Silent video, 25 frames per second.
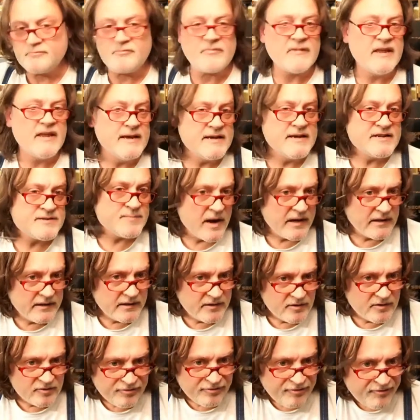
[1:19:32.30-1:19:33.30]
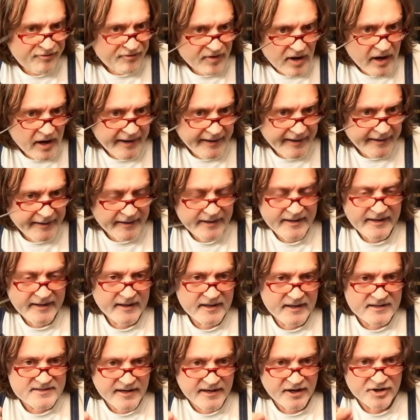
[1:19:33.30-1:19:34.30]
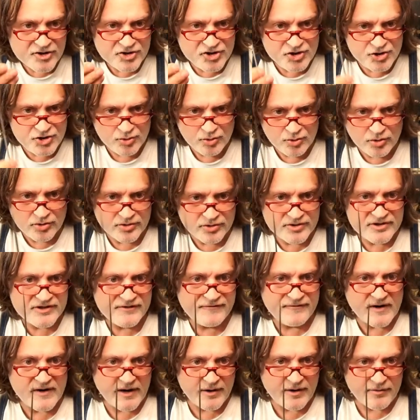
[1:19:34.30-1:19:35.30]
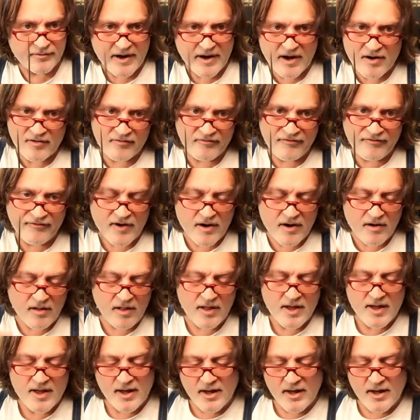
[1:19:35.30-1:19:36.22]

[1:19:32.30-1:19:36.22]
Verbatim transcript: is my little fine, it's like a jeweler's fine round file.